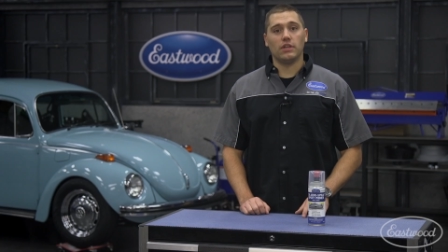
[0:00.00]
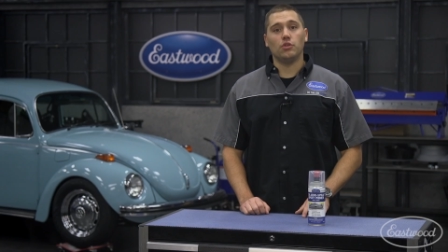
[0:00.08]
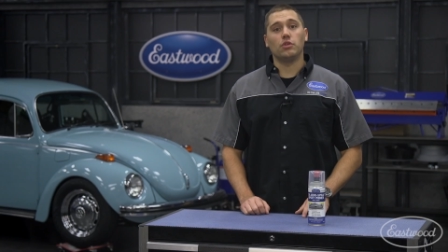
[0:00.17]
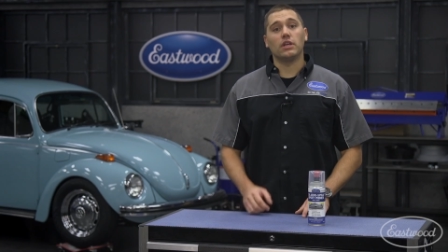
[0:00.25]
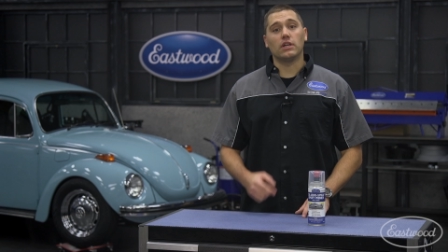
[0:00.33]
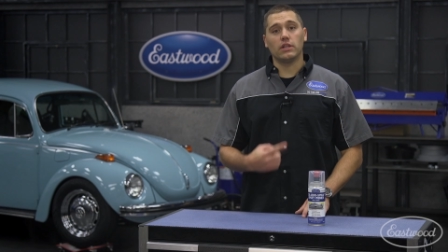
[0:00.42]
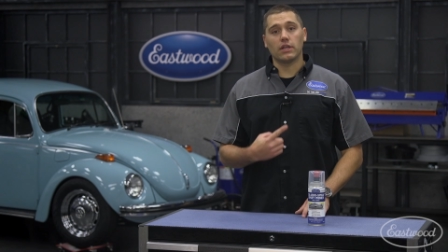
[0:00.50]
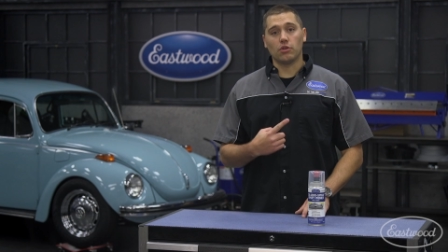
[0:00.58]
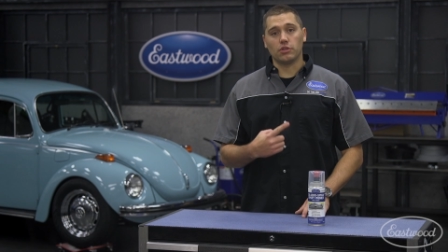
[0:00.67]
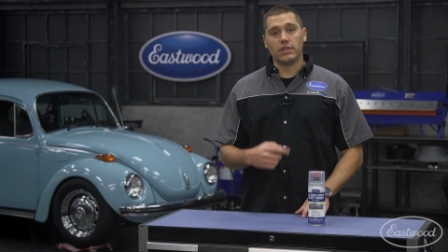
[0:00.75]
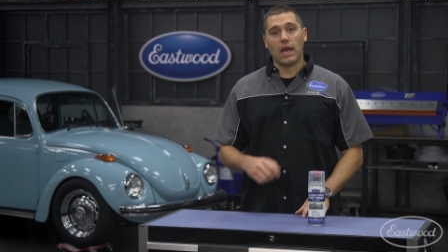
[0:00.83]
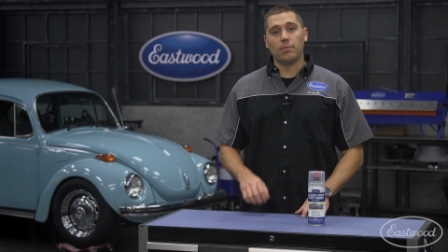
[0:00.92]
it, you can click
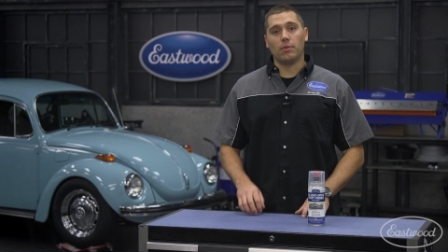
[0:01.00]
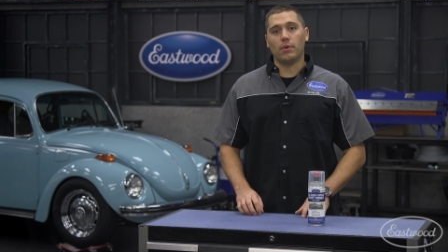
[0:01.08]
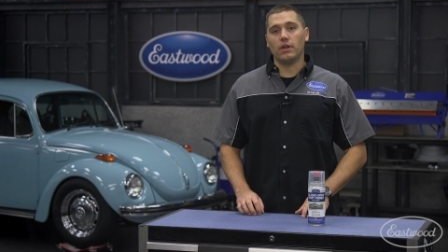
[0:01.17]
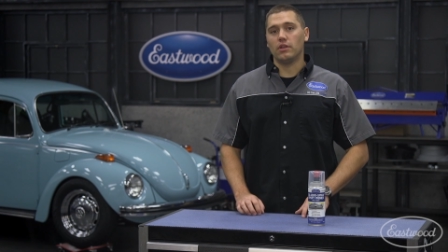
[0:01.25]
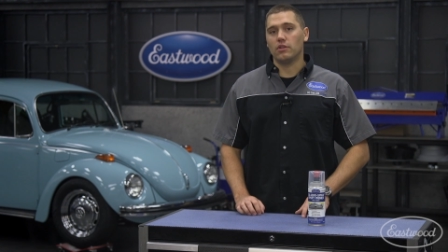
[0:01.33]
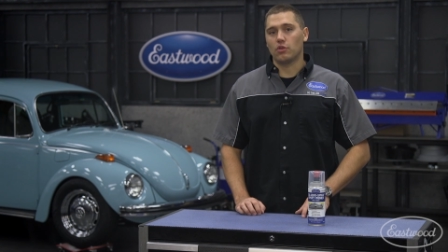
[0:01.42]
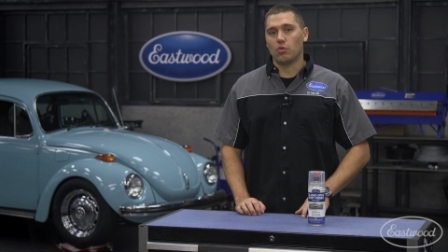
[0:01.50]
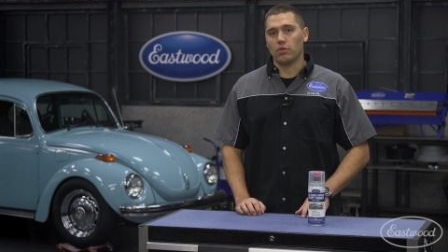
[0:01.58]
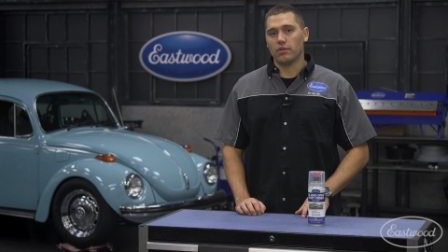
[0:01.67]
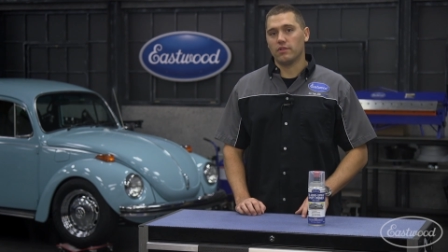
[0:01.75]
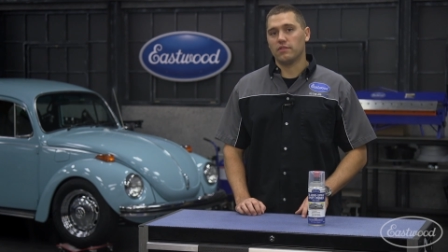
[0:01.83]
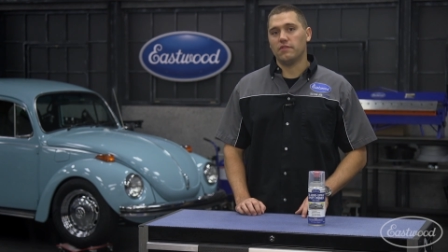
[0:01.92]
or tap the button in the
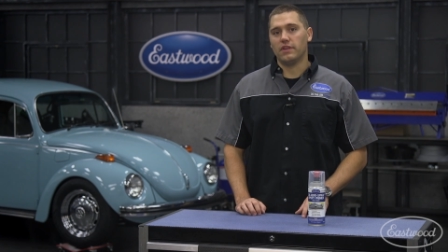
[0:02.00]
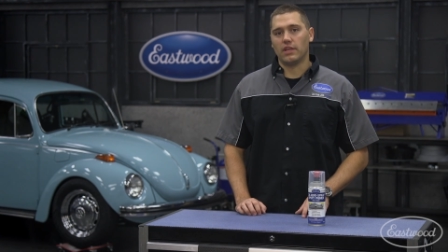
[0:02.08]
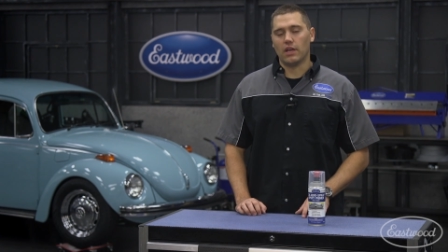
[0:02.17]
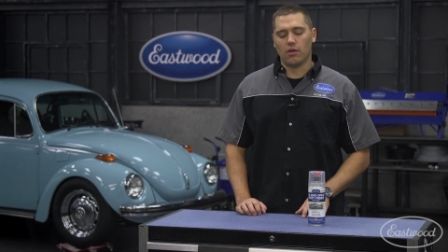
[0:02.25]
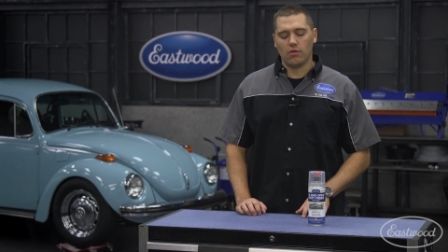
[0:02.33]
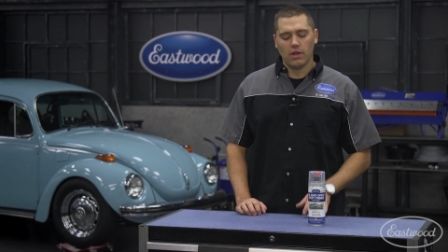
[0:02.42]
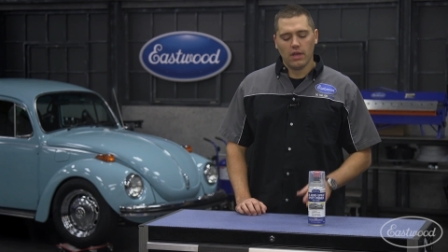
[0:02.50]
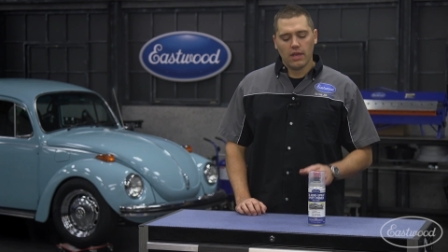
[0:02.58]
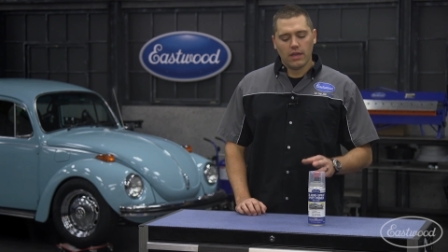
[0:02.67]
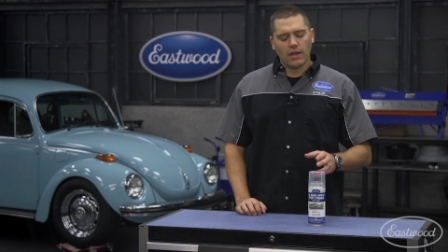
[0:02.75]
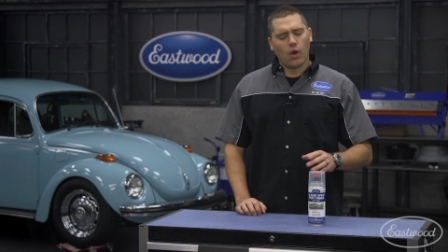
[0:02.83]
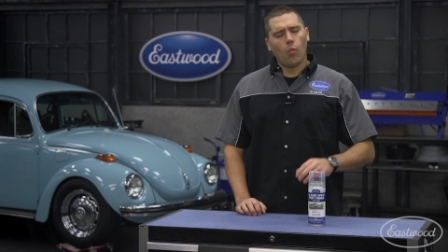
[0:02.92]
corner of this video.
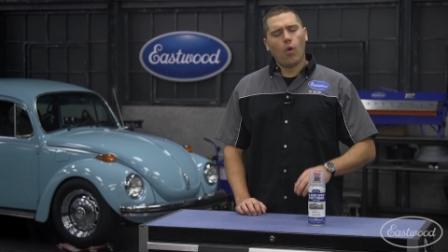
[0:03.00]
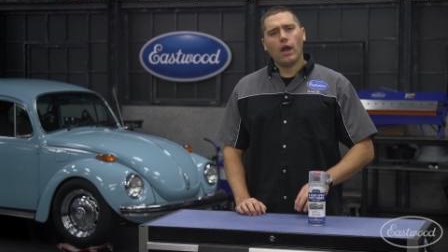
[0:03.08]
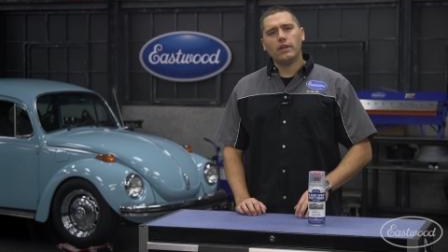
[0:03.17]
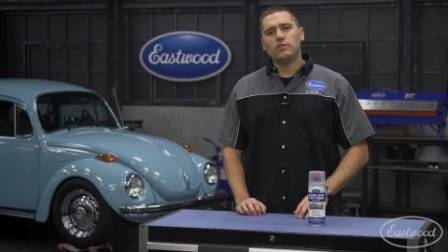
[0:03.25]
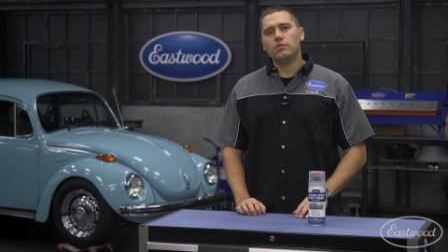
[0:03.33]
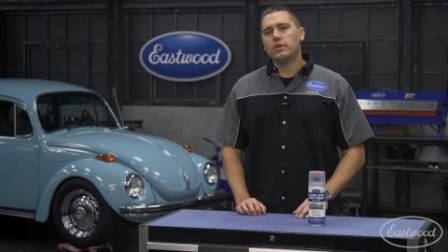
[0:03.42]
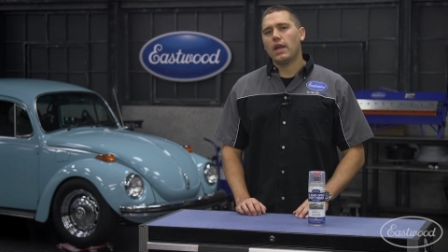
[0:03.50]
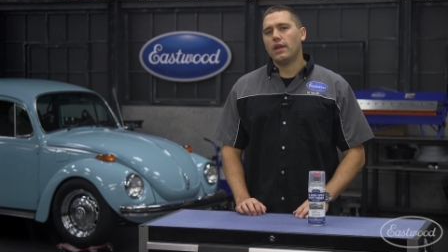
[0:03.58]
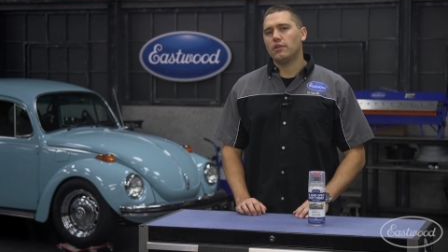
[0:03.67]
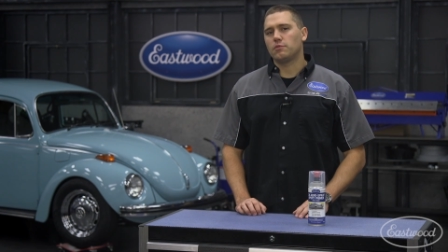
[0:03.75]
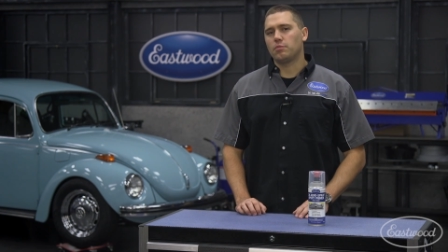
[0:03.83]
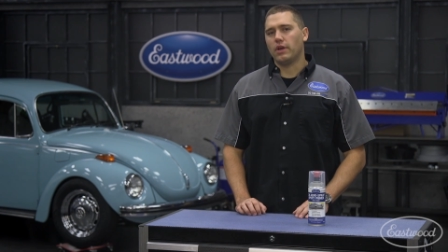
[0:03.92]
Now, why 2K
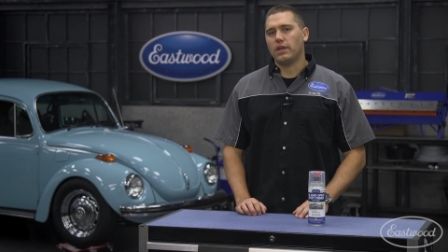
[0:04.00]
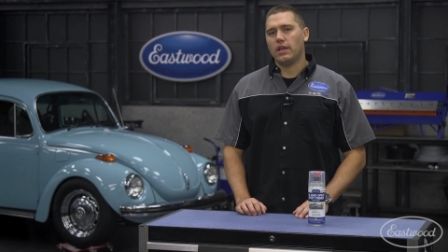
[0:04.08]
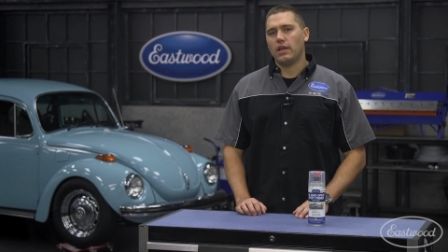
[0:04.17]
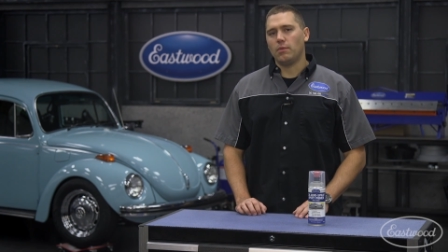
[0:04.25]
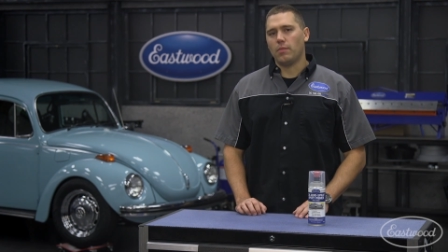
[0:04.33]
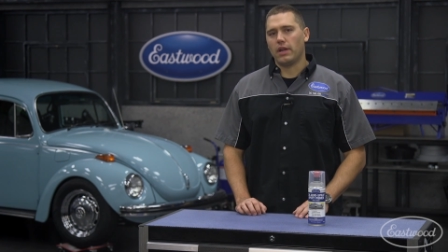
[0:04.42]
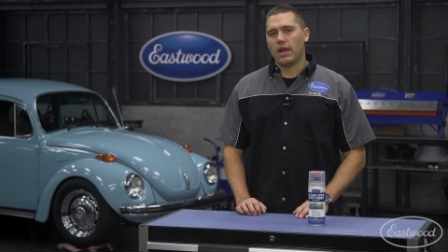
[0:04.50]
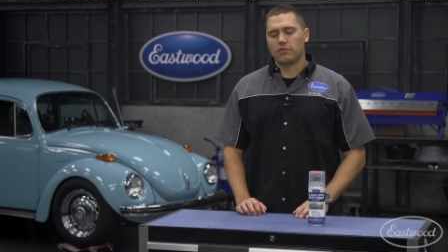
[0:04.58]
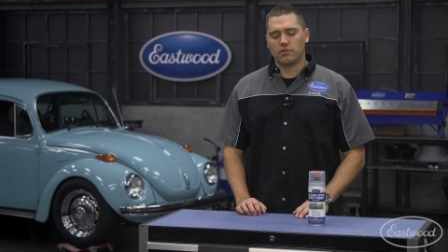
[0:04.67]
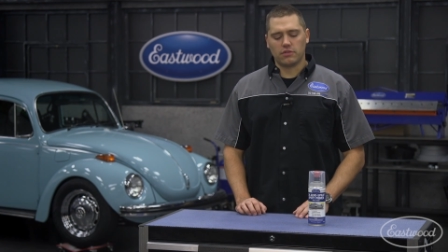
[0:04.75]
in a spray can, you might ask